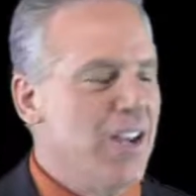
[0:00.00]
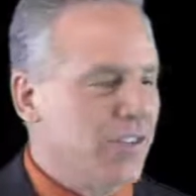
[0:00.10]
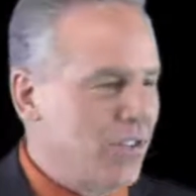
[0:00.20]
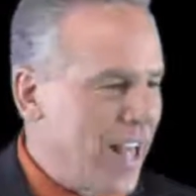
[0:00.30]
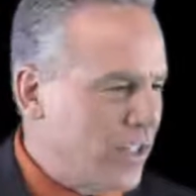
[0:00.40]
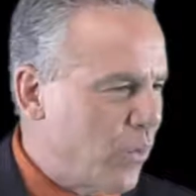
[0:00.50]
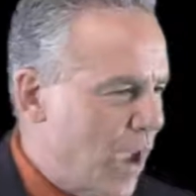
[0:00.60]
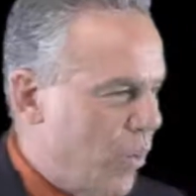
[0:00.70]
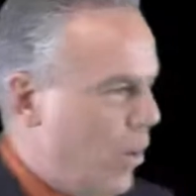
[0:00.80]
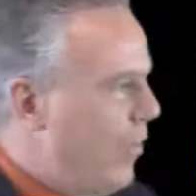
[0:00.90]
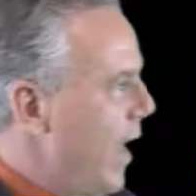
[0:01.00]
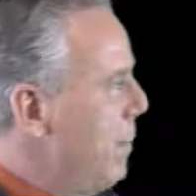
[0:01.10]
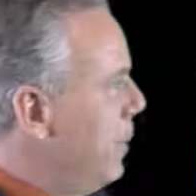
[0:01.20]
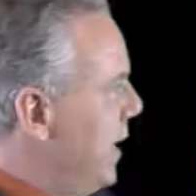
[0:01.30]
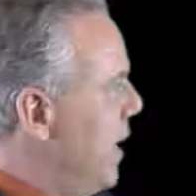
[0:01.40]
So that's why I want
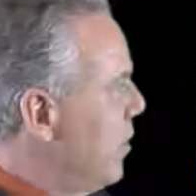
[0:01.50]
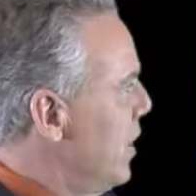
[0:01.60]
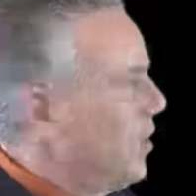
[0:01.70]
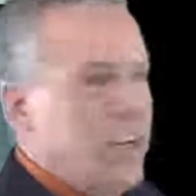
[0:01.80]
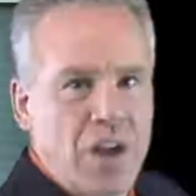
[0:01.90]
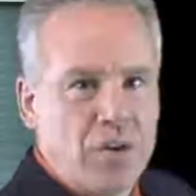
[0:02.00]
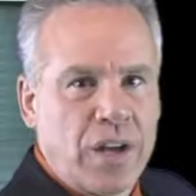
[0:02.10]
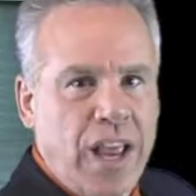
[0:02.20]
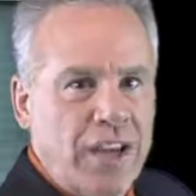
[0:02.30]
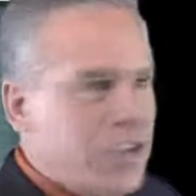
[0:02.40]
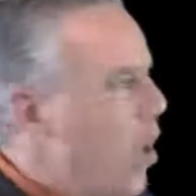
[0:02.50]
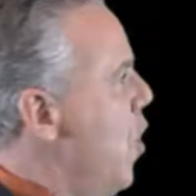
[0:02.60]
that. But here is another case